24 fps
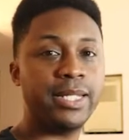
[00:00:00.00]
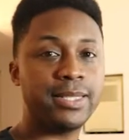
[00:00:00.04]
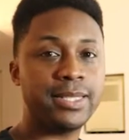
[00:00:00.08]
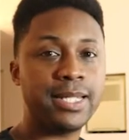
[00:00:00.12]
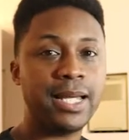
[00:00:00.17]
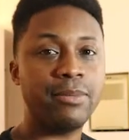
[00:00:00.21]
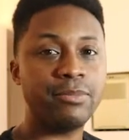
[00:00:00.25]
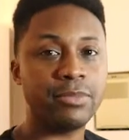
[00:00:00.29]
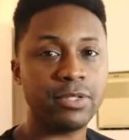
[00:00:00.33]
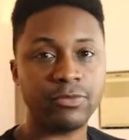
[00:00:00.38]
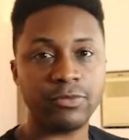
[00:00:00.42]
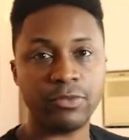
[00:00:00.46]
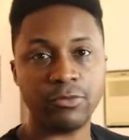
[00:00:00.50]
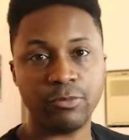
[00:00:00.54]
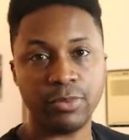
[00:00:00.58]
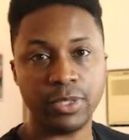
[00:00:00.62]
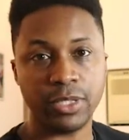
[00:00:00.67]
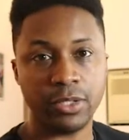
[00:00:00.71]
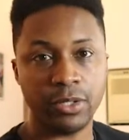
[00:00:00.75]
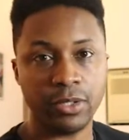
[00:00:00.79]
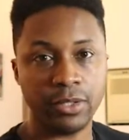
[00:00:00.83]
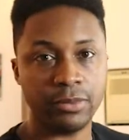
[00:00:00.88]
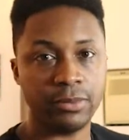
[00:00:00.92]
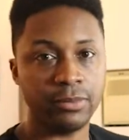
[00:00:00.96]
times if you've
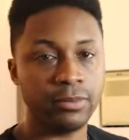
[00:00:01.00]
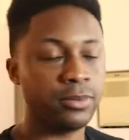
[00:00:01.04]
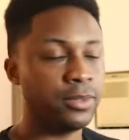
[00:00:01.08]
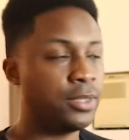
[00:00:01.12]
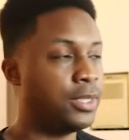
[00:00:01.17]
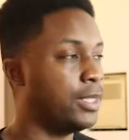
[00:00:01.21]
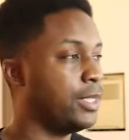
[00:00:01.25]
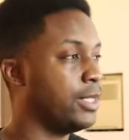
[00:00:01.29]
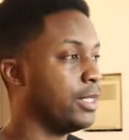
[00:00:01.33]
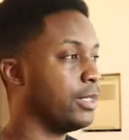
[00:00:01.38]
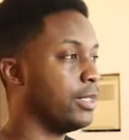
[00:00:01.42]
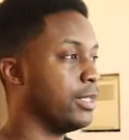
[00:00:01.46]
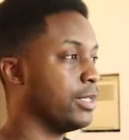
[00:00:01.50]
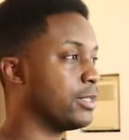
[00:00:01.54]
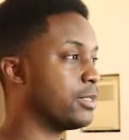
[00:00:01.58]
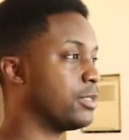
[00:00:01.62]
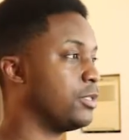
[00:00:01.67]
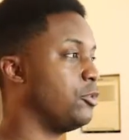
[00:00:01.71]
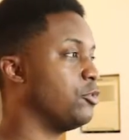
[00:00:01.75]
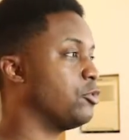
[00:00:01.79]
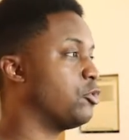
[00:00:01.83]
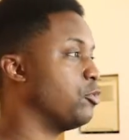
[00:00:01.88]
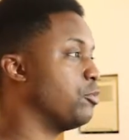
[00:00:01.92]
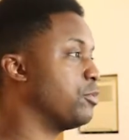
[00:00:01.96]
been on this
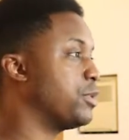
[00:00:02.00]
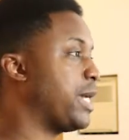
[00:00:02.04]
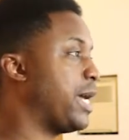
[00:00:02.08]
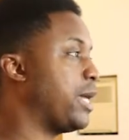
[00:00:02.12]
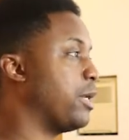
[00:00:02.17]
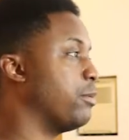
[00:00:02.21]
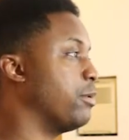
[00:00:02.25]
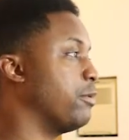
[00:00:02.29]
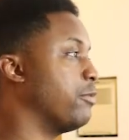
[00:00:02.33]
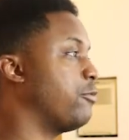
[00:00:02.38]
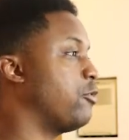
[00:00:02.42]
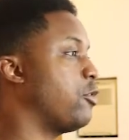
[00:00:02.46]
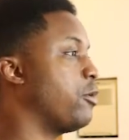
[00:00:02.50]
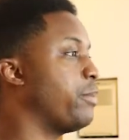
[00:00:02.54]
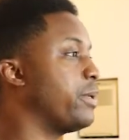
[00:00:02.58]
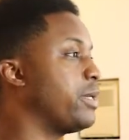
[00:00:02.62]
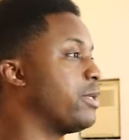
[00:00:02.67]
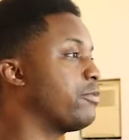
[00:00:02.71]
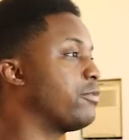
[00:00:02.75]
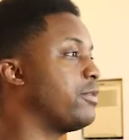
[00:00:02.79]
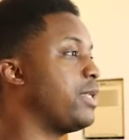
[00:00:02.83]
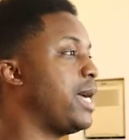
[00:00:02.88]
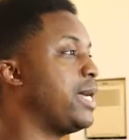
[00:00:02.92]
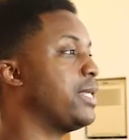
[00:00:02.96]
YouTube channel before, but
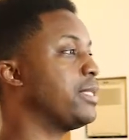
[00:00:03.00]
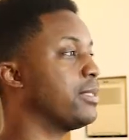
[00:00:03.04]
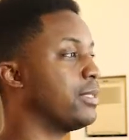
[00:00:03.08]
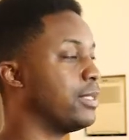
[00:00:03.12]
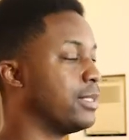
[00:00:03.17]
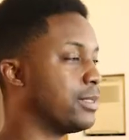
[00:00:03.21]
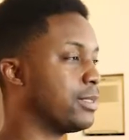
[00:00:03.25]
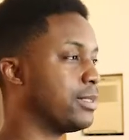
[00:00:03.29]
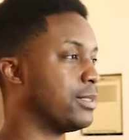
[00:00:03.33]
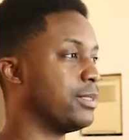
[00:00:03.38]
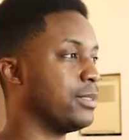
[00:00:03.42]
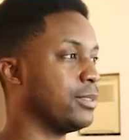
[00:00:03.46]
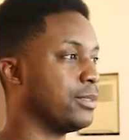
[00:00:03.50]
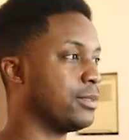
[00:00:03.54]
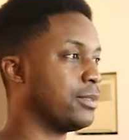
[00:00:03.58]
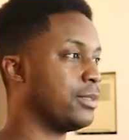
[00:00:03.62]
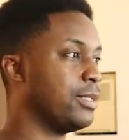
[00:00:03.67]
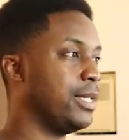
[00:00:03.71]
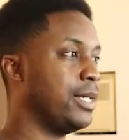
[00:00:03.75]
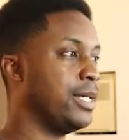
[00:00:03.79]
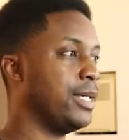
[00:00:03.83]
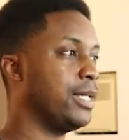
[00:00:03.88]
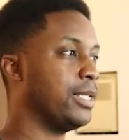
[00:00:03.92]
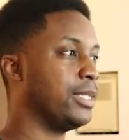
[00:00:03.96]
if not, this is
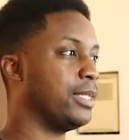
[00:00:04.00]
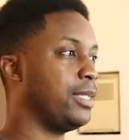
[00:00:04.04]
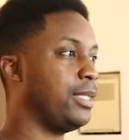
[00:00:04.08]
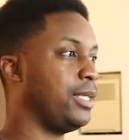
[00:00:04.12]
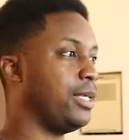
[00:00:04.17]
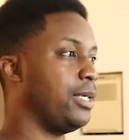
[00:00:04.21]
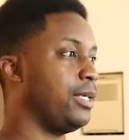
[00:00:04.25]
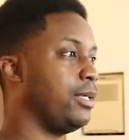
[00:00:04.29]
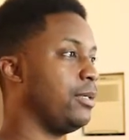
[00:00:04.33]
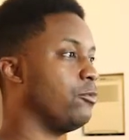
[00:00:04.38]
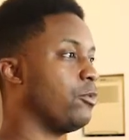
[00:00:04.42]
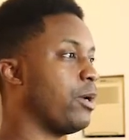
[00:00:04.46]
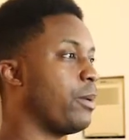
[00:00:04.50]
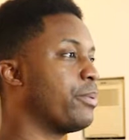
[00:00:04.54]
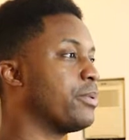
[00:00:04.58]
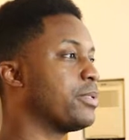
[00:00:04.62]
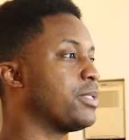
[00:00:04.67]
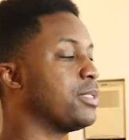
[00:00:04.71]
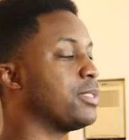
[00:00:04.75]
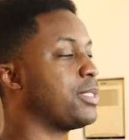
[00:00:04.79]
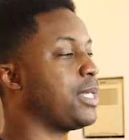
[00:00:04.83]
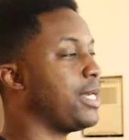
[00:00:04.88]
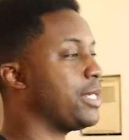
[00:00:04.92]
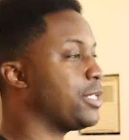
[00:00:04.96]
the
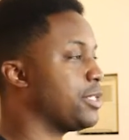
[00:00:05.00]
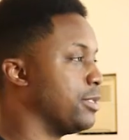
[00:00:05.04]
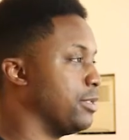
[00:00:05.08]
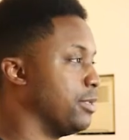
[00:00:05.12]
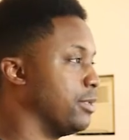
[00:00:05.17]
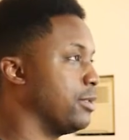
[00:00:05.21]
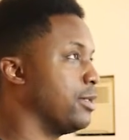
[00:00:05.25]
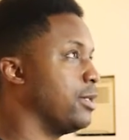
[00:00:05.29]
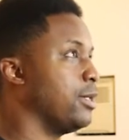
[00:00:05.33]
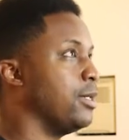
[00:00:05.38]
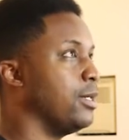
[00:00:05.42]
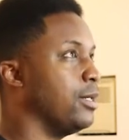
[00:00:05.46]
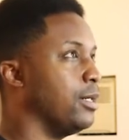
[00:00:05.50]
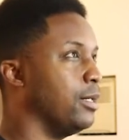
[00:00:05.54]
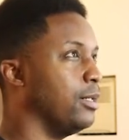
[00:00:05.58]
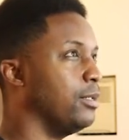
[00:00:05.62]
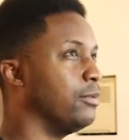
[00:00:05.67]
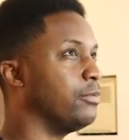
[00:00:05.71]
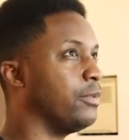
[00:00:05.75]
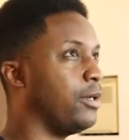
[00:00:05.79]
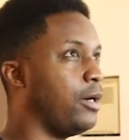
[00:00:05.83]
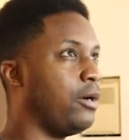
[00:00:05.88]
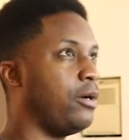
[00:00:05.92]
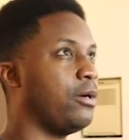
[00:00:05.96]
representation
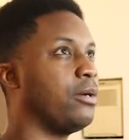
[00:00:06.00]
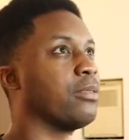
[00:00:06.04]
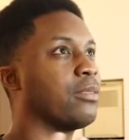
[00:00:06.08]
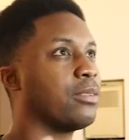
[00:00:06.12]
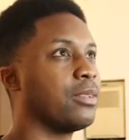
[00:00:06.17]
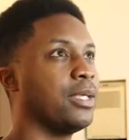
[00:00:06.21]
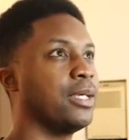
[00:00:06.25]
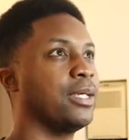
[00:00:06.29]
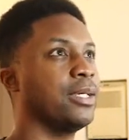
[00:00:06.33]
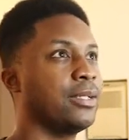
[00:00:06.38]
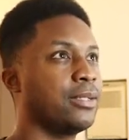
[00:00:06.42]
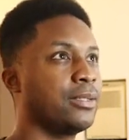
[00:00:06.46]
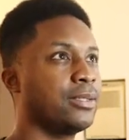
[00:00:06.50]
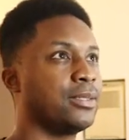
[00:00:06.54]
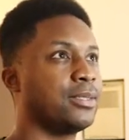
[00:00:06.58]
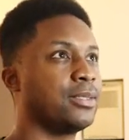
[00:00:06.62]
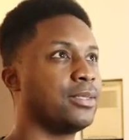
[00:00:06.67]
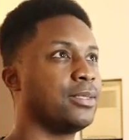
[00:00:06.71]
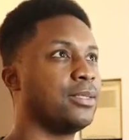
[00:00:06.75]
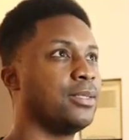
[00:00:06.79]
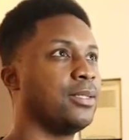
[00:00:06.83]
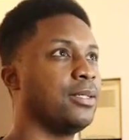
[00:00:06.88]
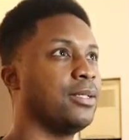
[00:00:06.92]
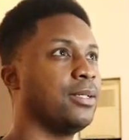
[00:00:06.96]
of all
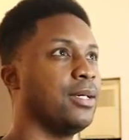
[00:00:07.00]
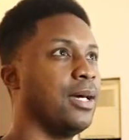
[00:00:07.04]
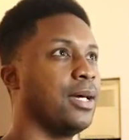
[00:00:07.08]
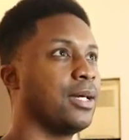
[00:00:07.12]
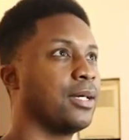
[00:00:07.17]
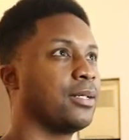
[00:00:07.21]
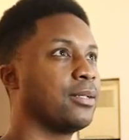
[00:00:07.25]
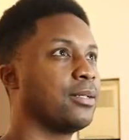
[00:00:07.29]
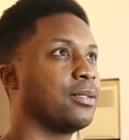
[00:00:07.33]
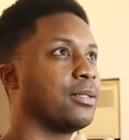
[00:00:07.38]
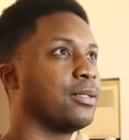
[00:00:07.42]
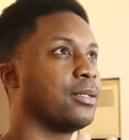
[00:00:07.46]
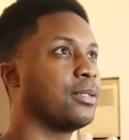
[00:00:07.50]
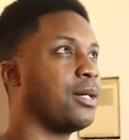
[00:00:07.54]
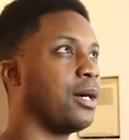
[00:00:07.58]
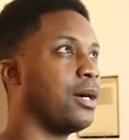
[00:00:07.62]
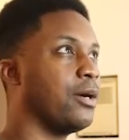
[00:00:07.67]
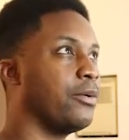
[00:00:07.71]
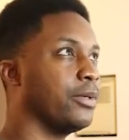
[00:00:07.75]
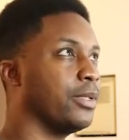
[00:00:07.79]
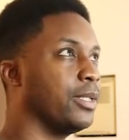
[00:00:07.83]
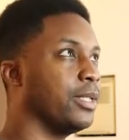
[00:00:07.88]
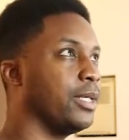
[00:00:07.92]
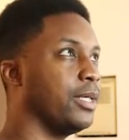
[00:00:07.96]
things
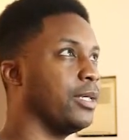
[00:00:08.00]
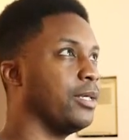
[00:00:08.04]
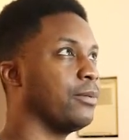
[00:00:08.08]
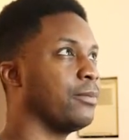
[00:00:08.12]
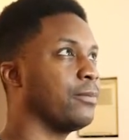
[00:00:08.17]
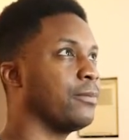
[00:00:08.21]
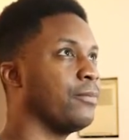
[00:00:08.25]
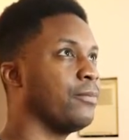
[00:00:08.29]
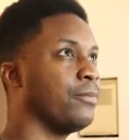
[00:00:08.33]
currently